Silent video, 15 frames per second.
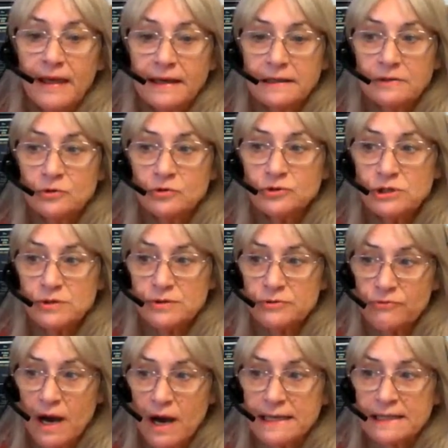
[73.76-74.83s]
They can also
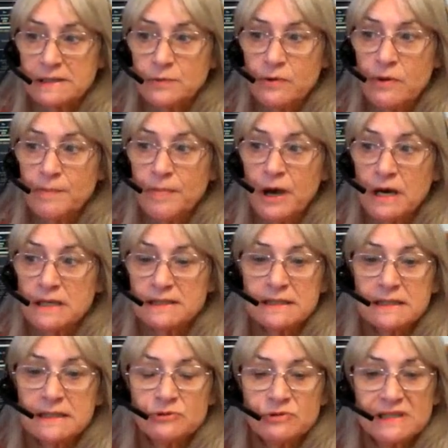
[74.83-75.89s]
arise where a
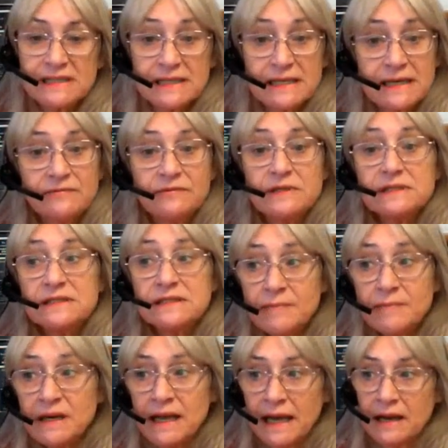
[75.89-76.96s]
person has received
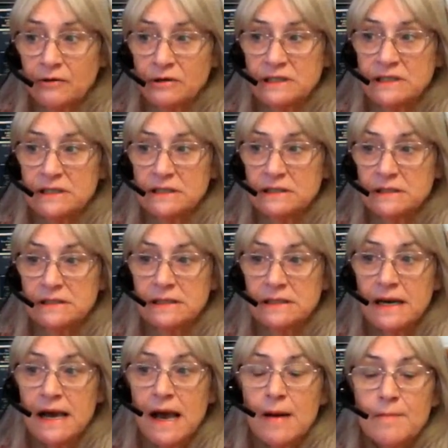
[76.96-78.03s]
some
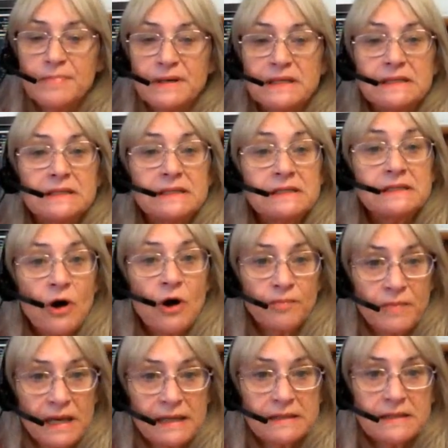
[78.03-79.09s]
inheritance, but it does not
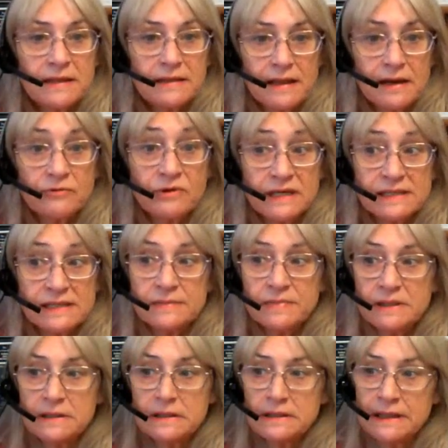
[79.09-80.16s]
meet their
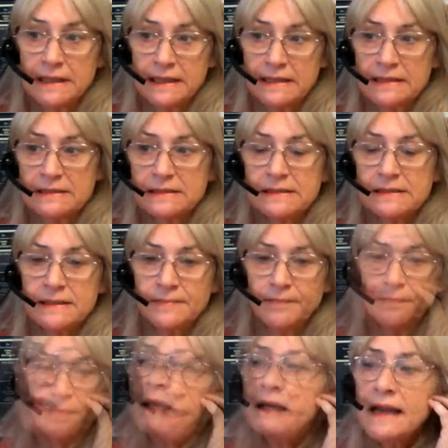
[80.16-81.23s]
reasonable needs.
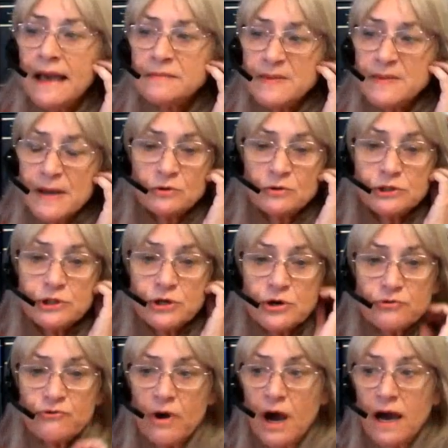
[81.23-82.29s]
So claims may
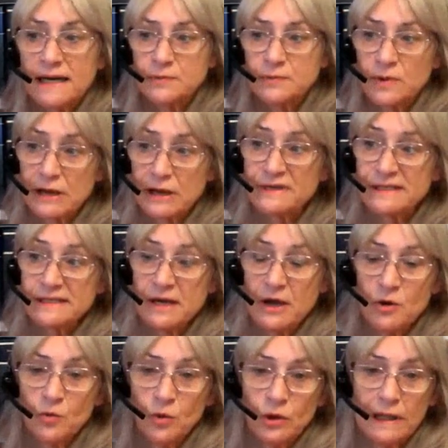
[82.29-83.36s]
also arise where there is
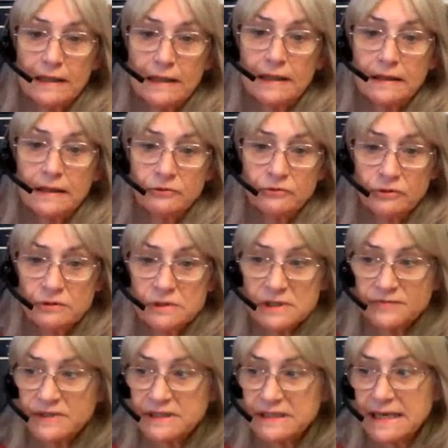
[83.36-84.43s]
no will and the
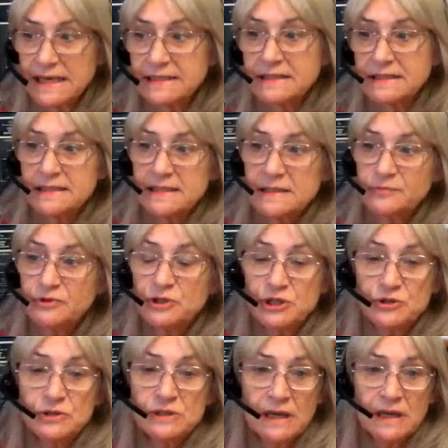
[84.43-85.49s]
rules of intestacy
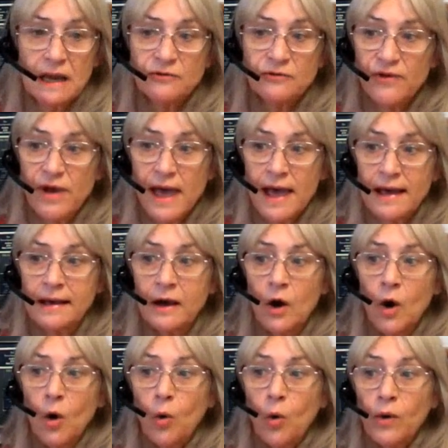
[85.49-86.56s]
produce an unfair
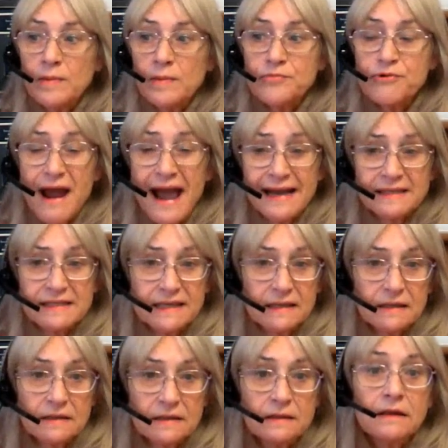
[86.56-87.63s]
or
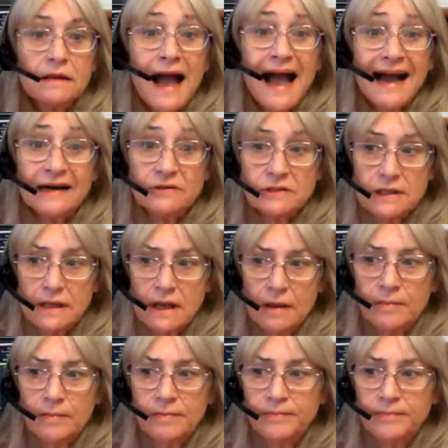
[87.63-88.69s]
impractical
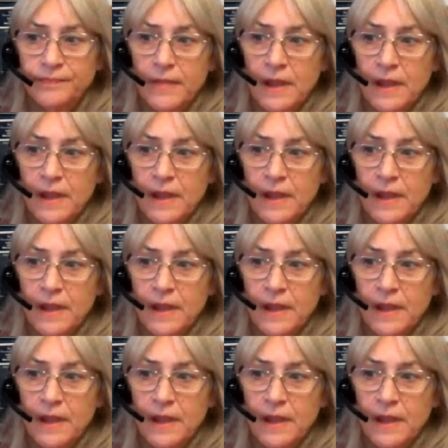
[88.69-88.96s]
outcome.